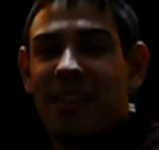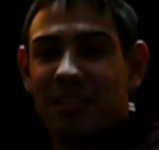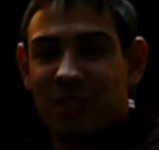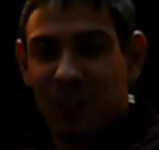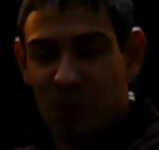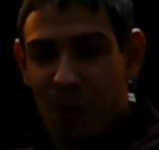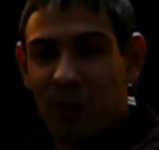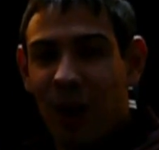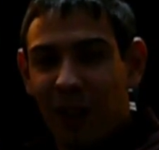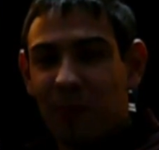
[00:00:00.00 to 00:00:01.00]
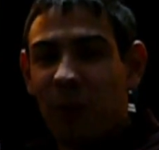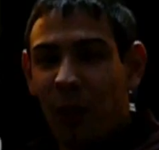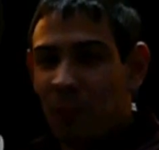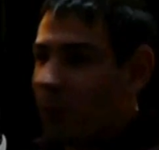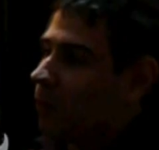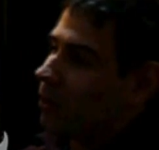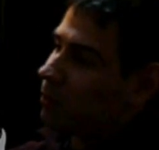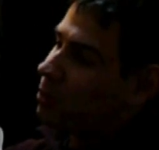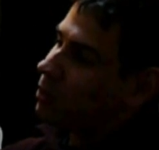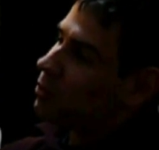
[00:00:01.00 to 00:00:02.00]
The $0 motherboard.
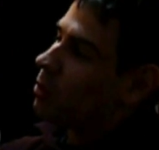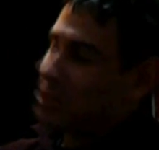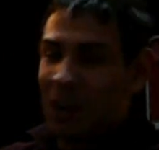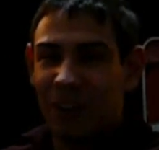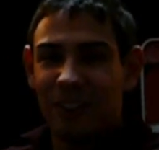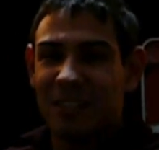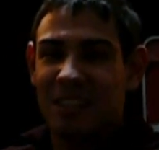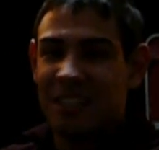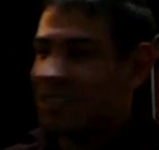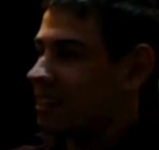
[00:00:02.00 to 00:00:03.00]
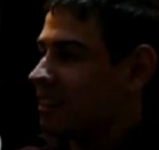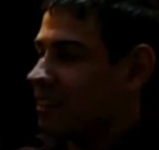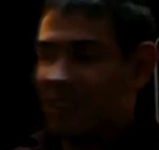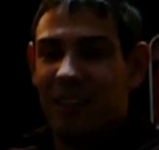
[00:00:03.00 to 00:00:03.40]
We don't even know what's under this heatsink.